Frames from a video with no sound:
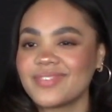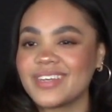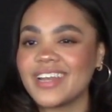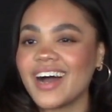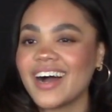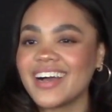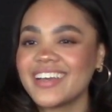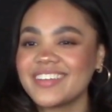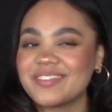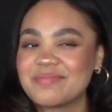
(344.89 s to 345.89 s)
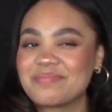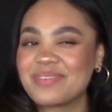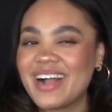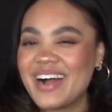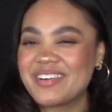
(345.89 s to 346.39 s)
not
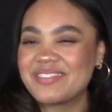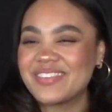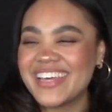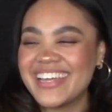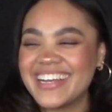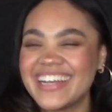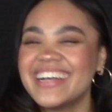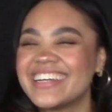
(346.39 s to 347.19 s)
proud of it.